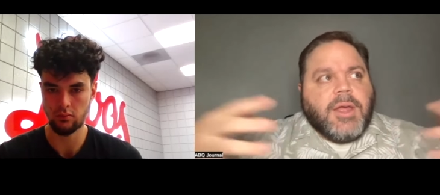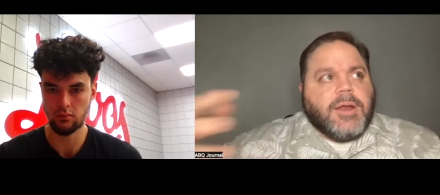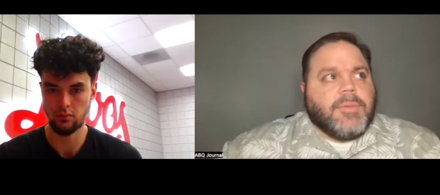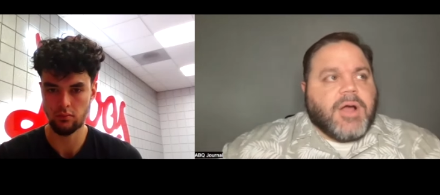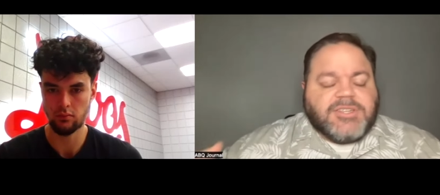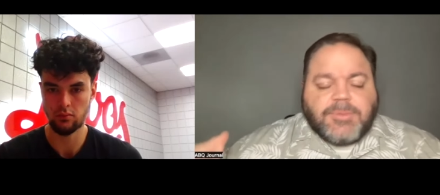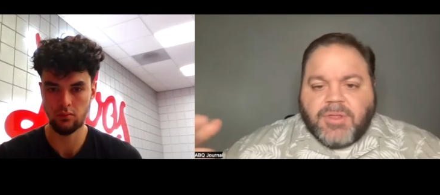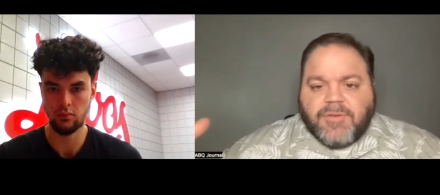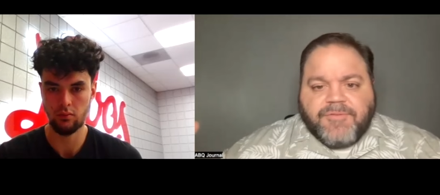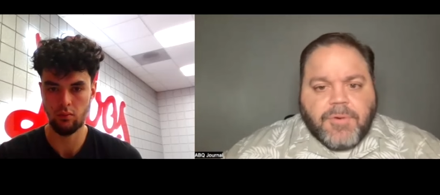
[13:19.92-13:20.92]
Speaker 1: getting accustomed
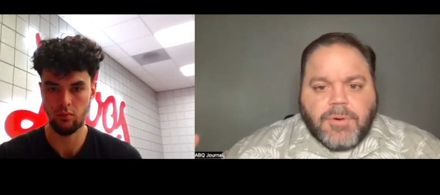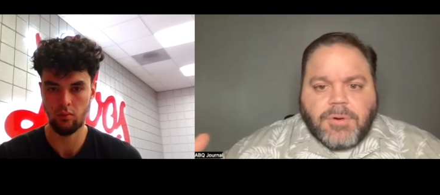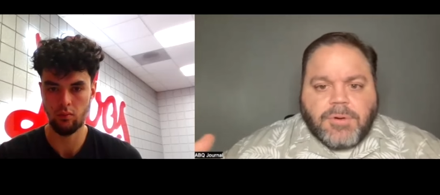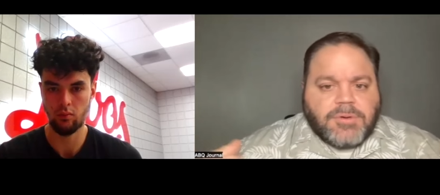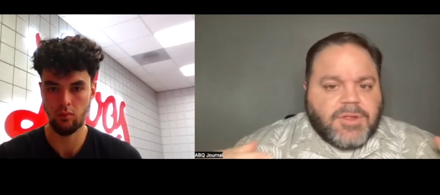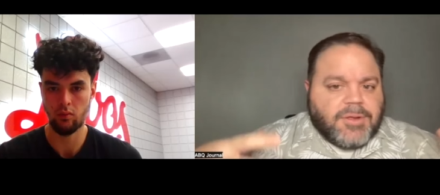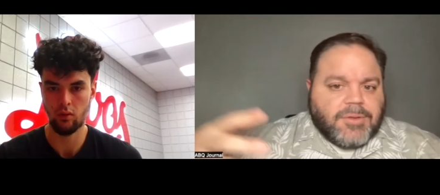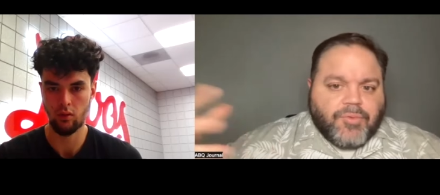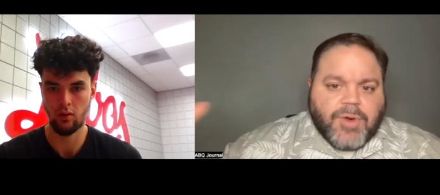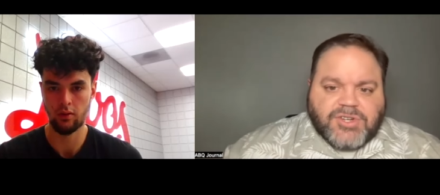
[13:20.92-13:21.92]
to the food, the
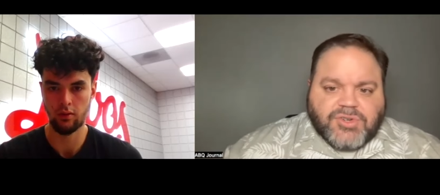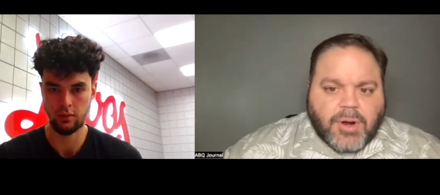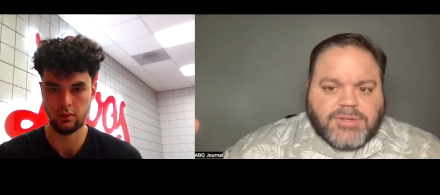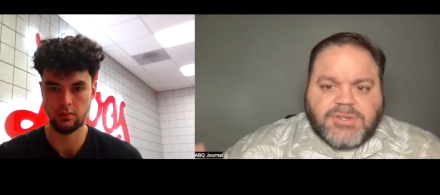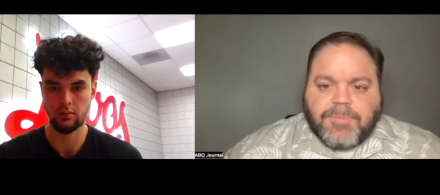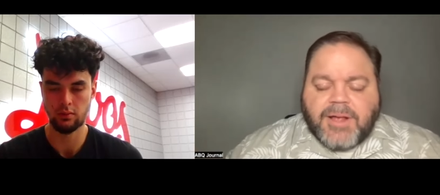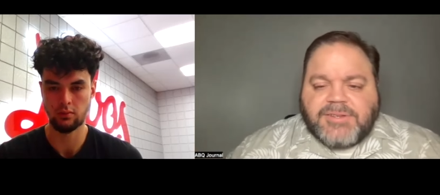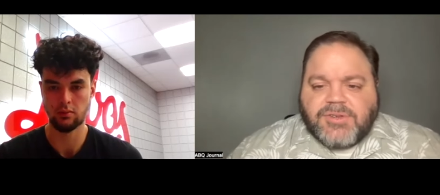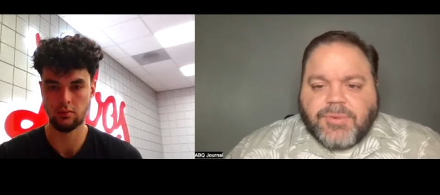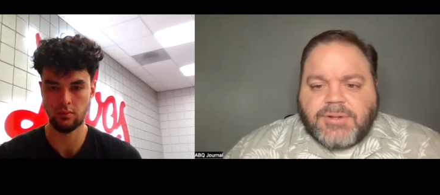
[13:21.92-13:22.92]
the restaurants, the
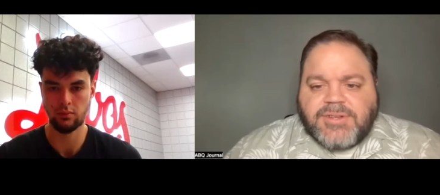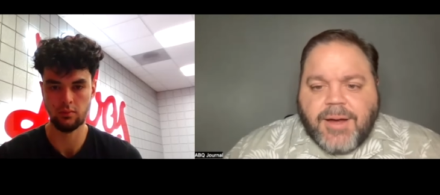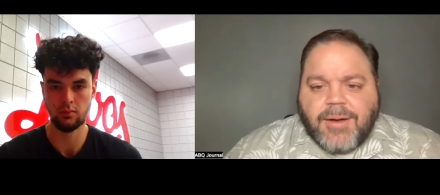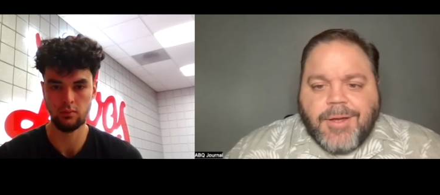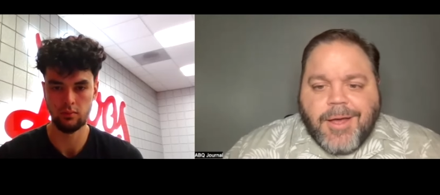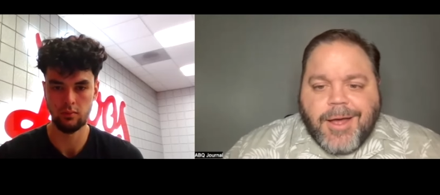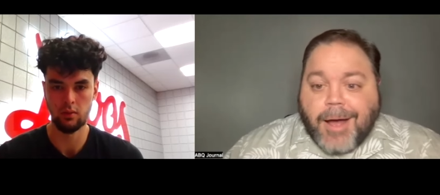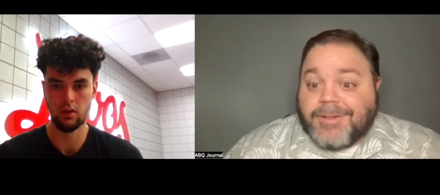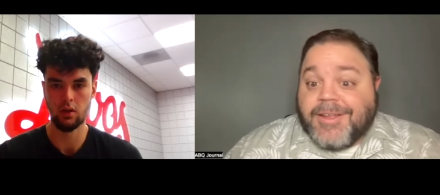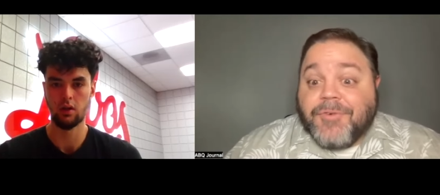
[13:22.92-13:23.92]
places around town, and
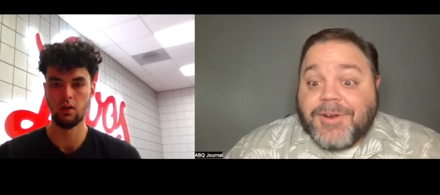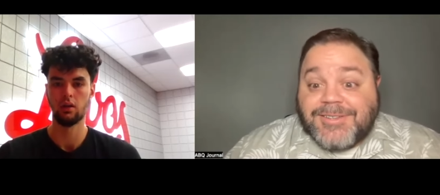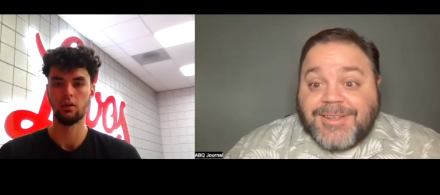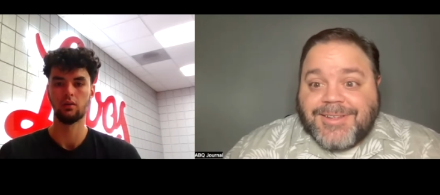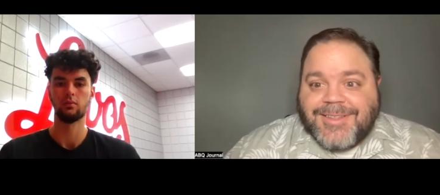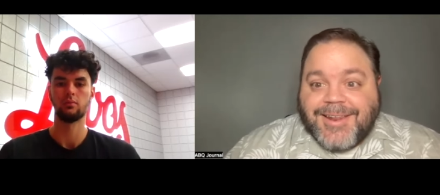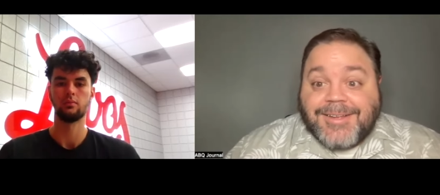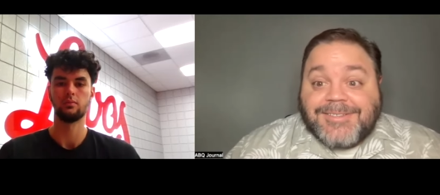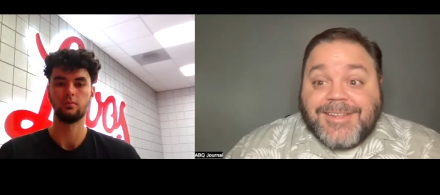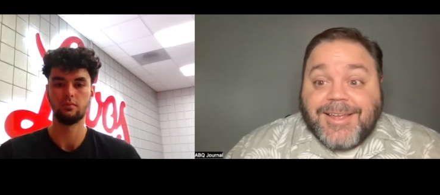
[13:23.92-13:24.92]
how different is it than
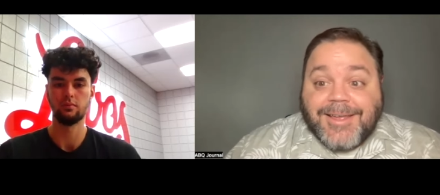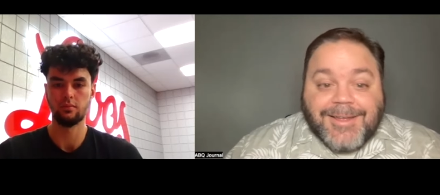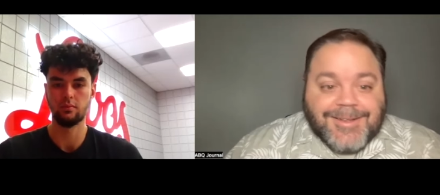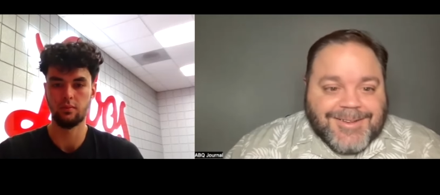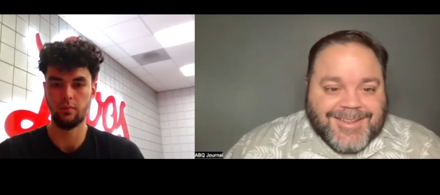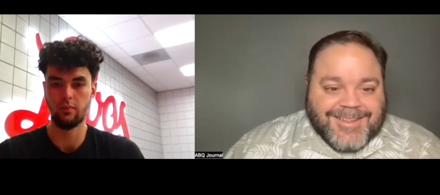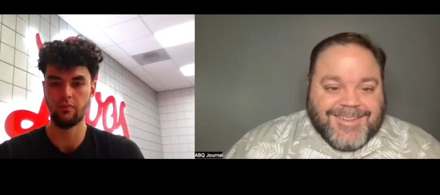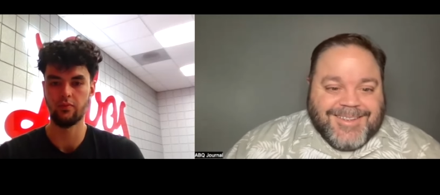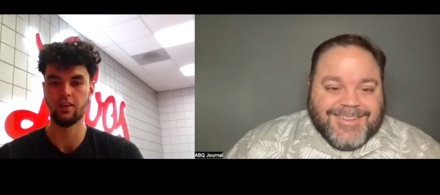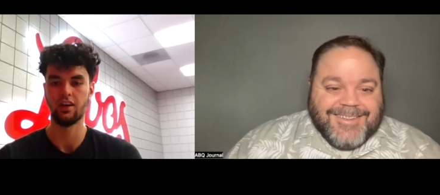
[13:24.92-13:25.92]
Helsinki?
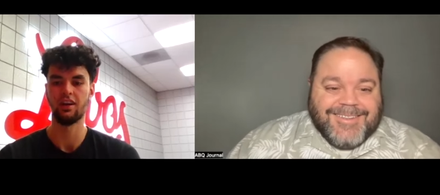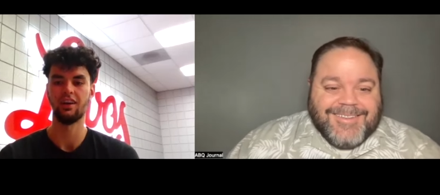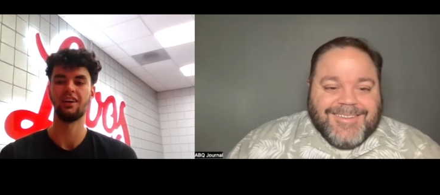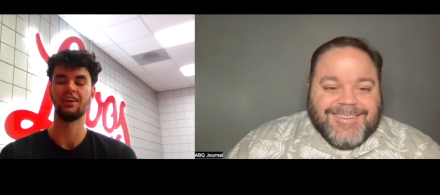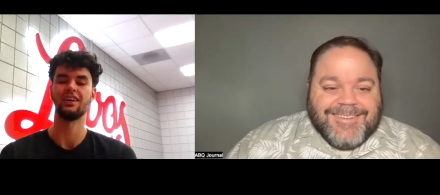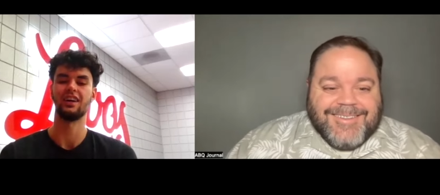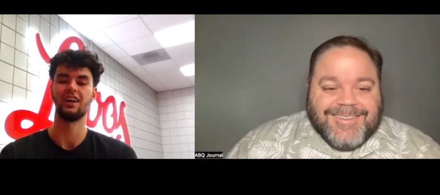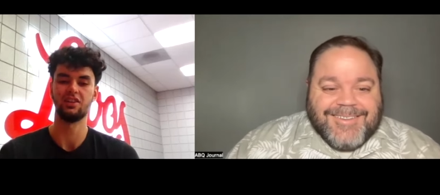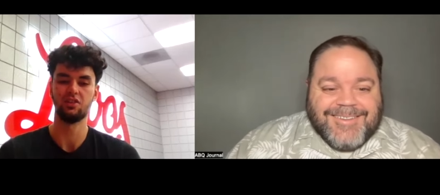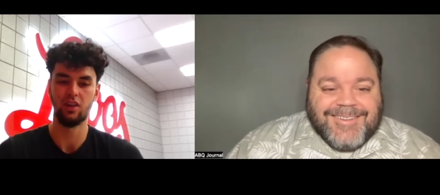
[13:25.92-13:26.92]
Speaker 2: Uh, I
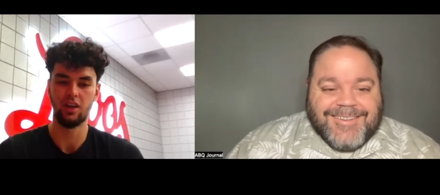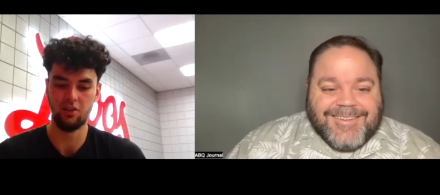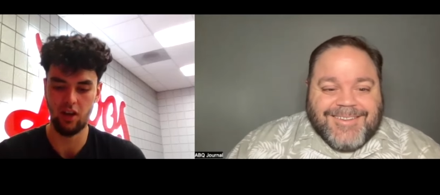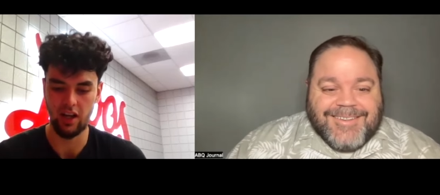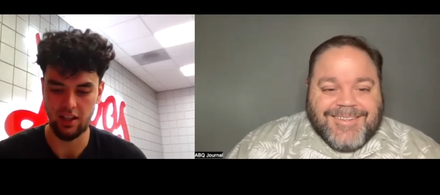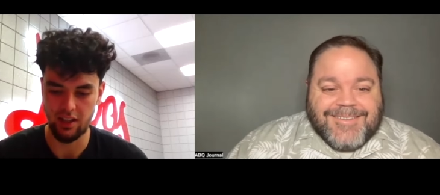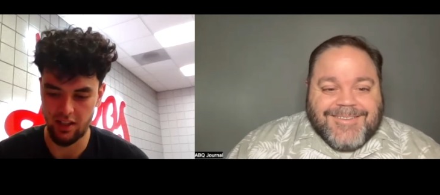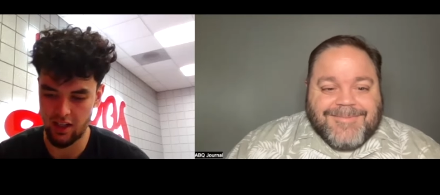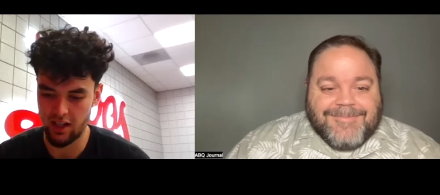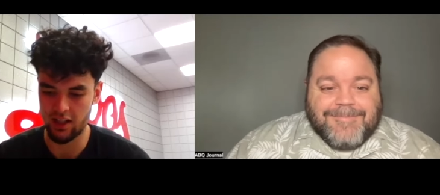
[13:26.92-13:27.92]
do, I do like it.
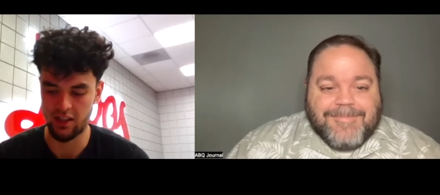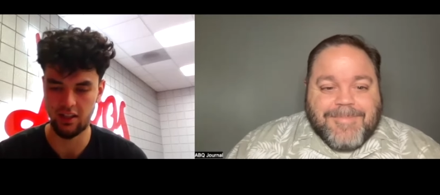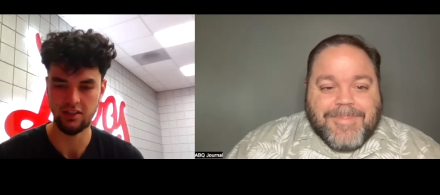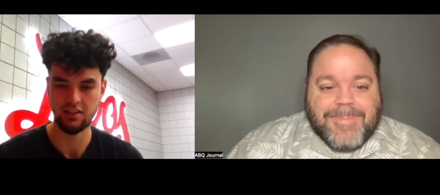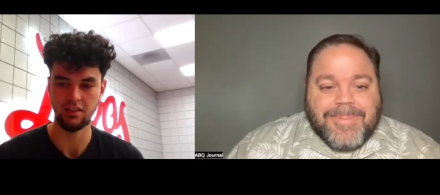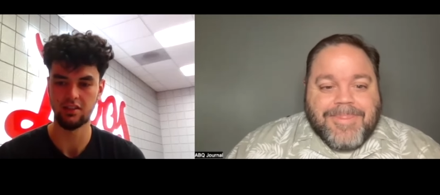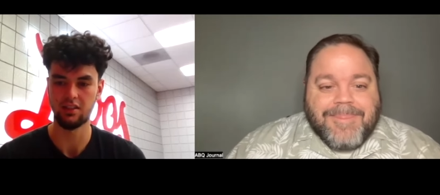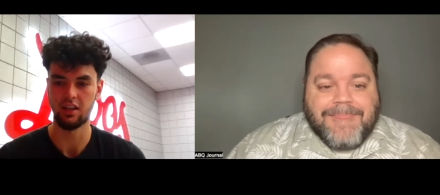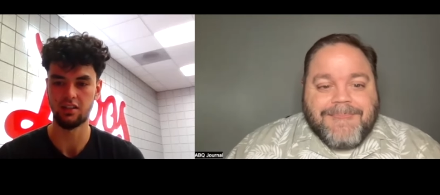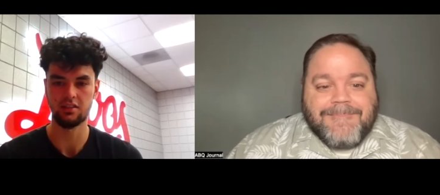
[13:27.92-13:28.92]
I like it. It's it's
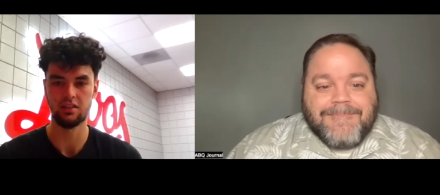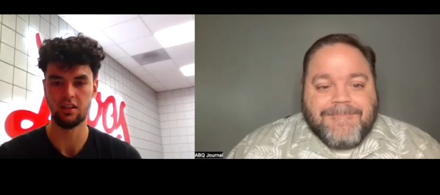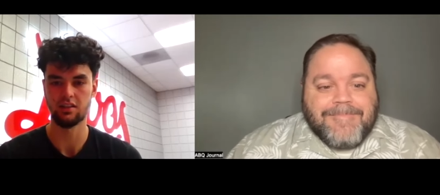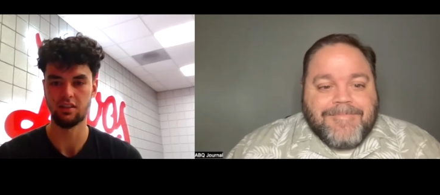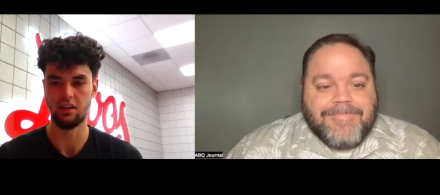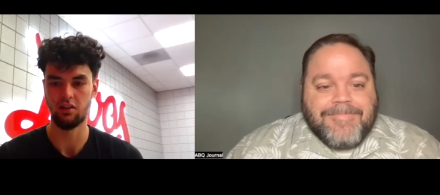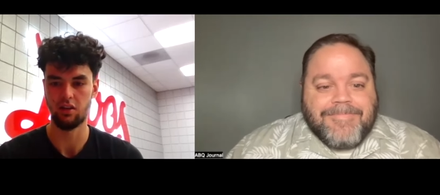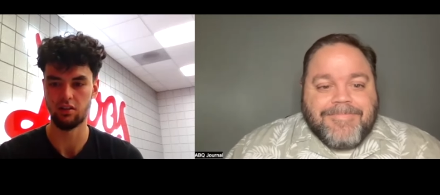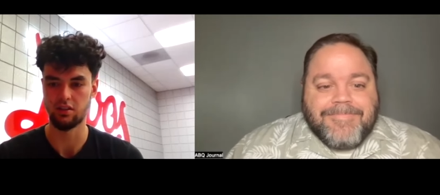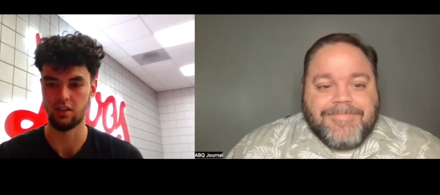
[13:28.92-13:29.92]
nice, nice town, uh,
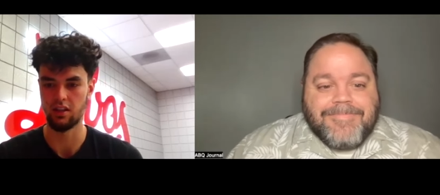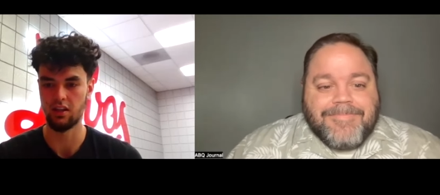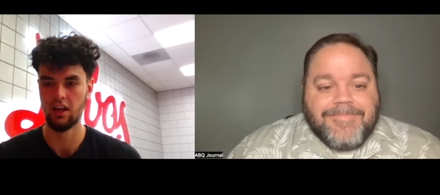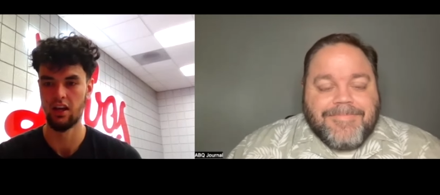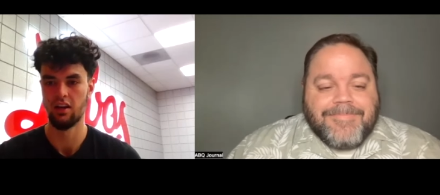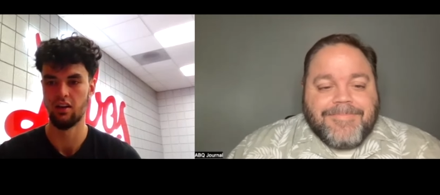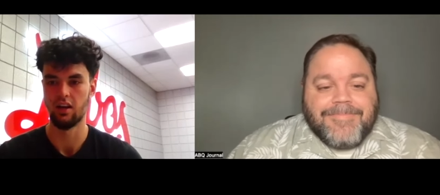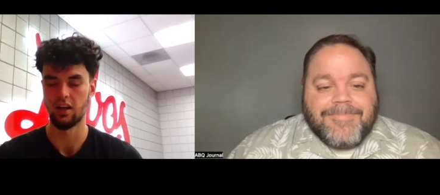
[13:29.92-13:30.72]
city. I